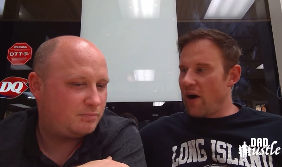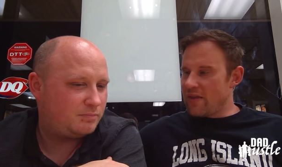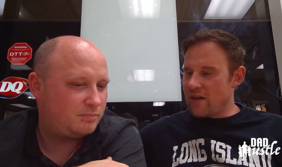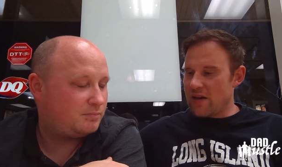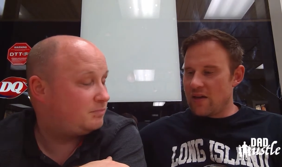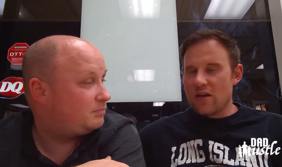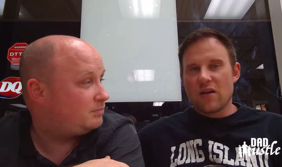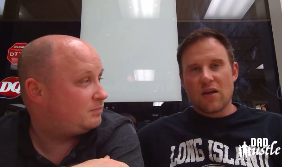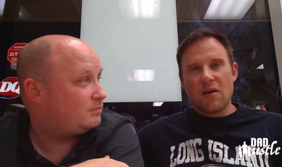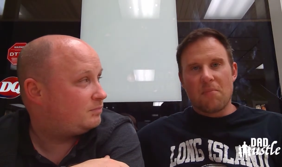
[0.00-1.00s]
Speaker 1: I think it
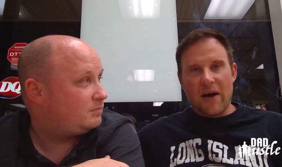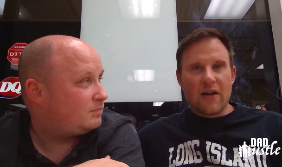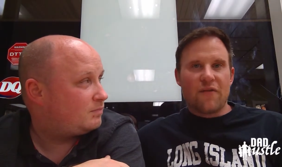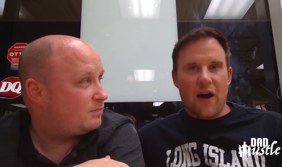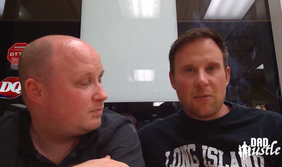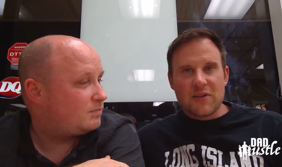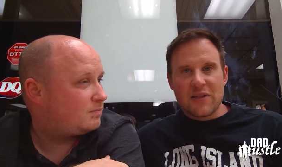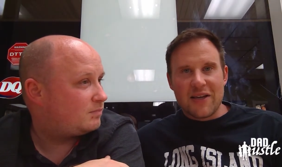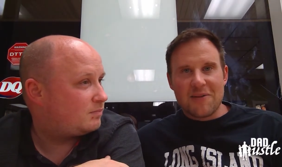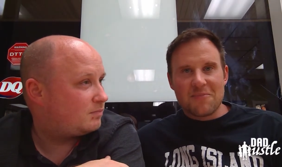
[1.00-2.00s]
might have helped
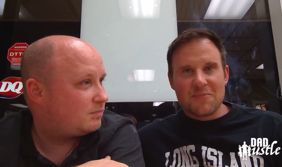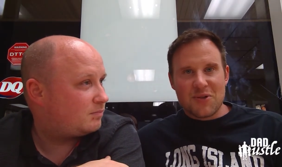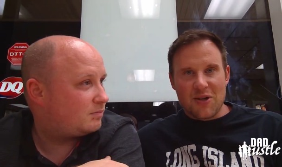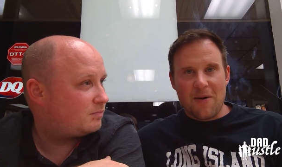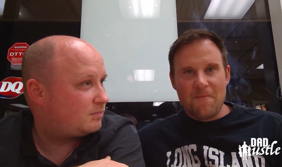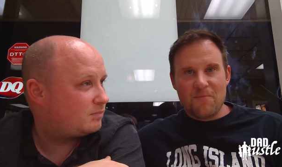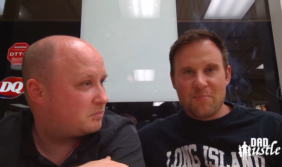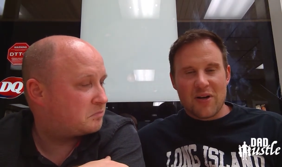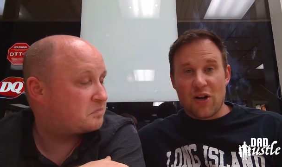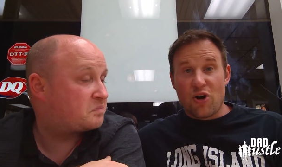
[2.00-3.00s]
in him some,
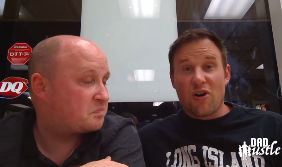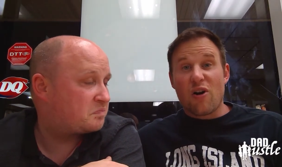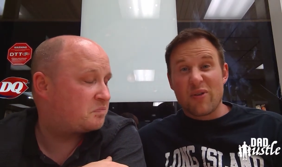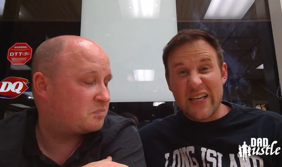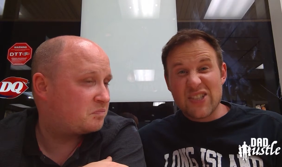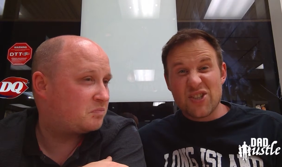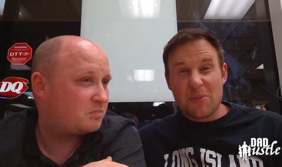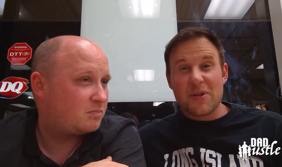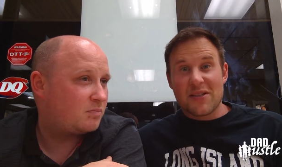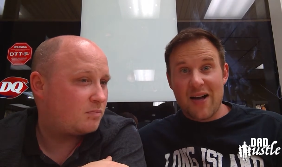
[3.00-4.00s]
but it hurt our
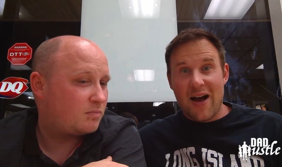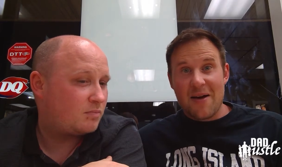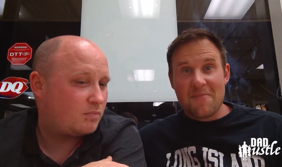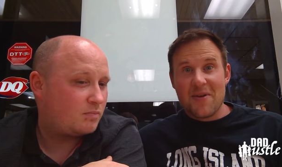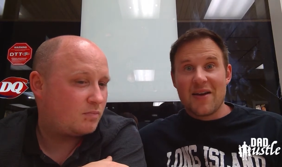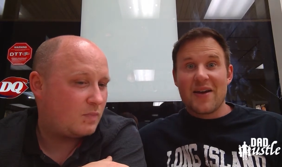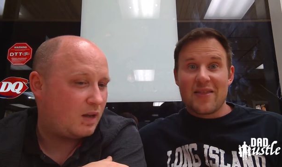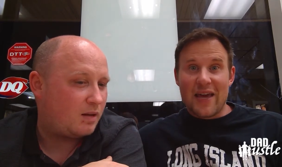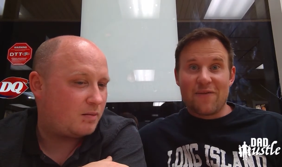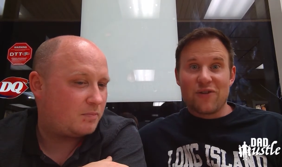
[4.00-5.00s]
relationship at the time.
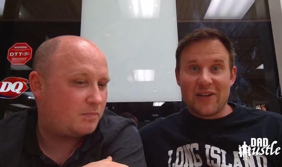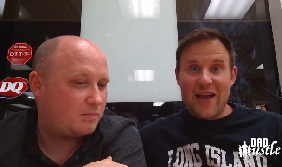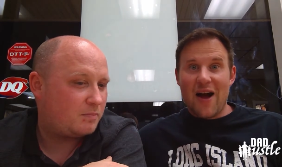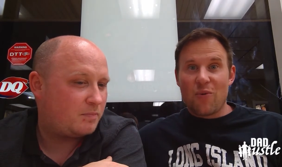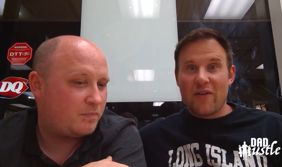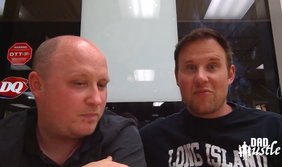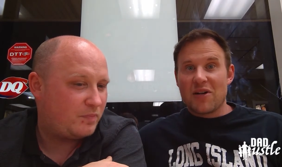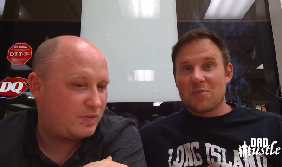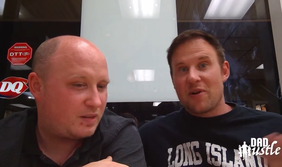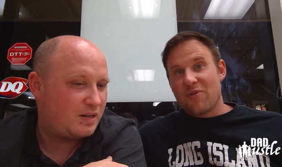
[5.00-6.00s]
Thankfully, now we have a
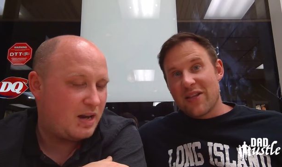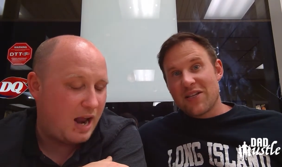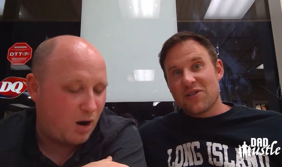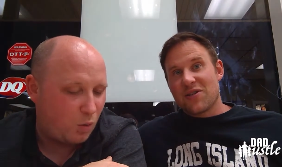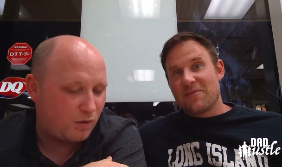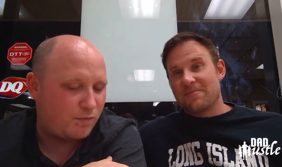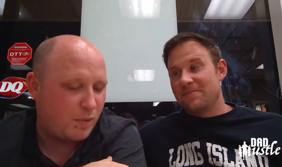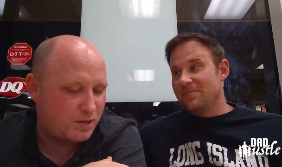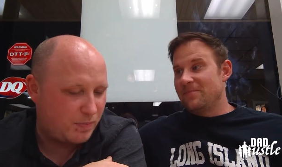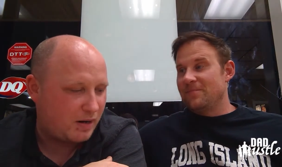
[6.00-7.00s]
much better
Speaker 2: relationship. Now we're
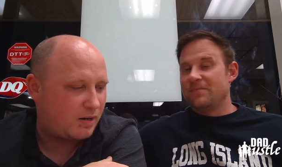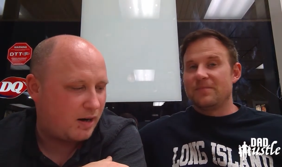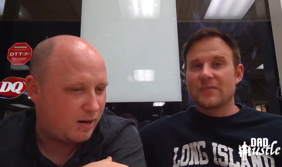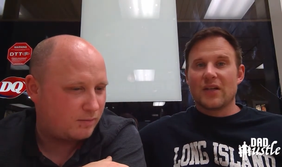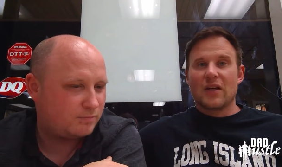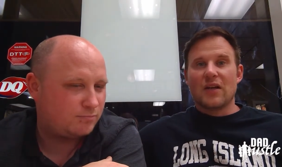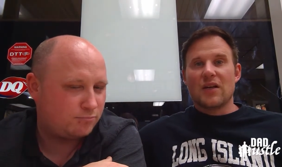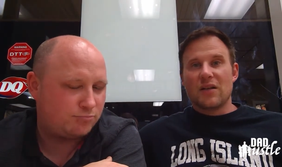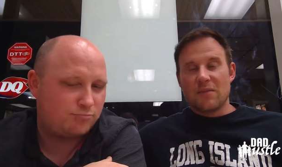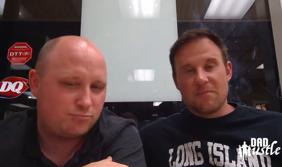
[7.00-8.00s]
much better, yeah.
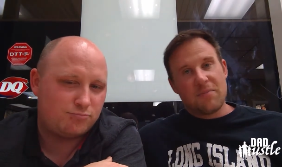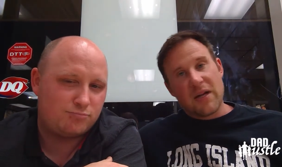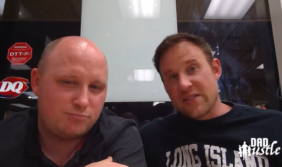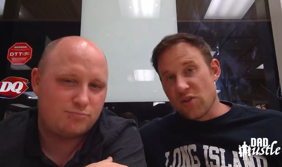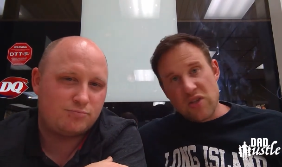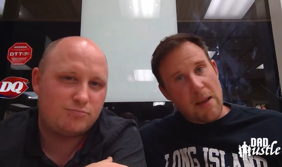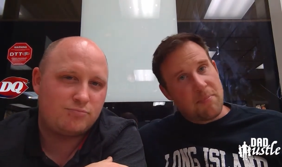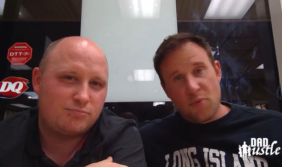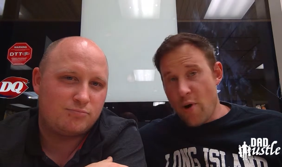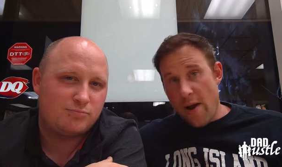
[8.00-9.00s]
Speaker 1: But I still slap
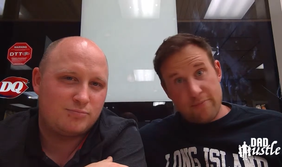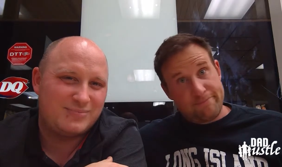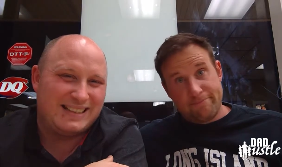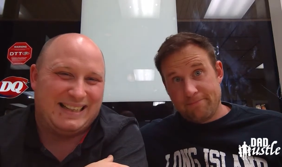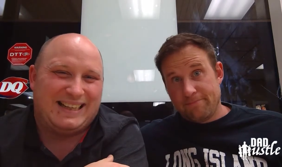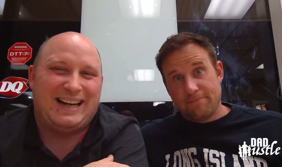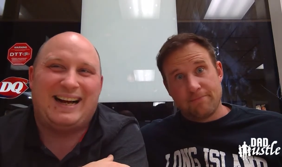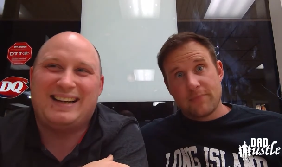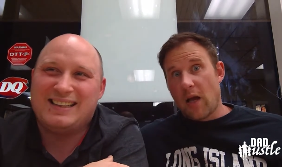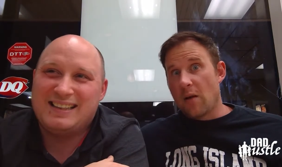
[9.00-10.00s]
him around.
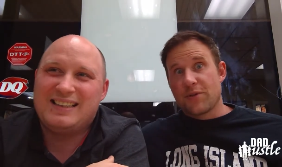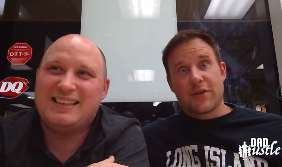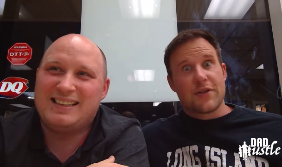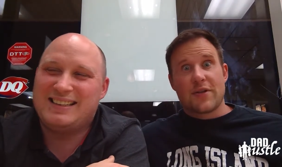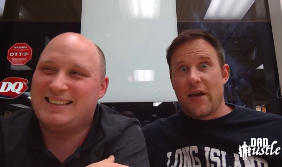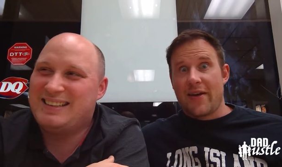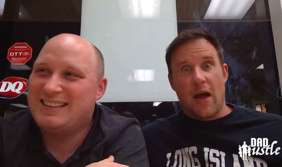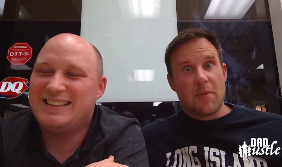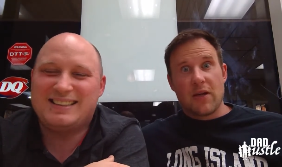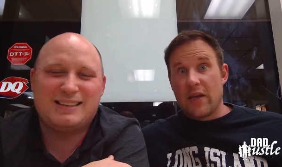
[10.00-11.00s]
I'm just going to say.
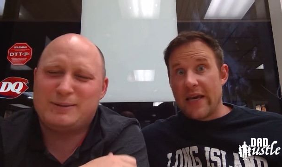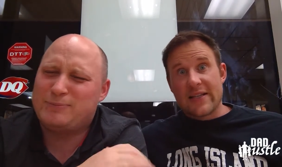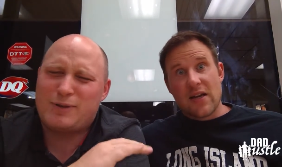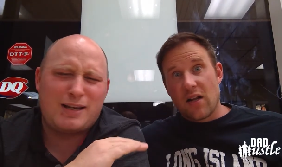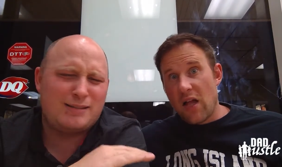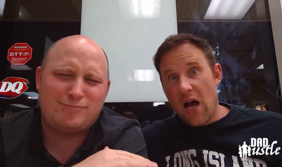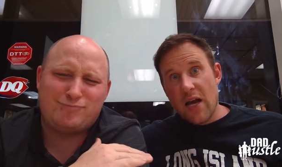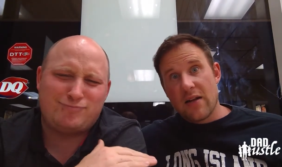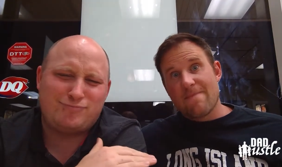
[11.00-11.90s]
I mean, he gets out of line,